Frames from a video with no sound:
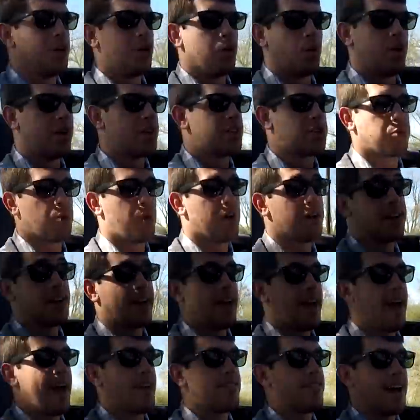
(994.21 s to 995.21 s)
which one
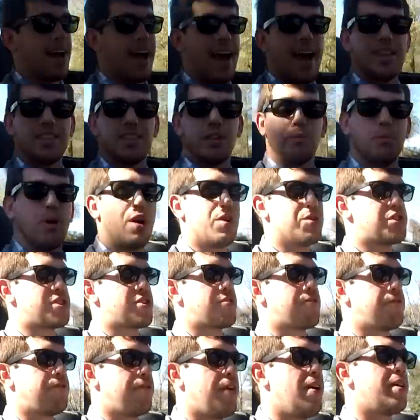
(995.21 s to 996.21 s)
have I had the
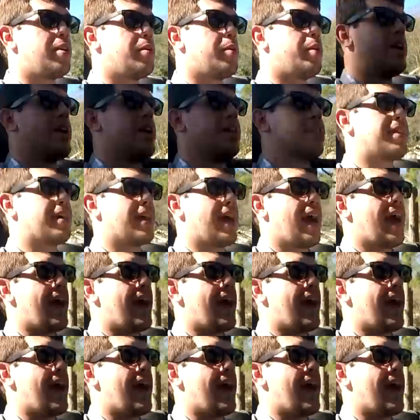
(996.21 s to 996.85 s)
most fun with?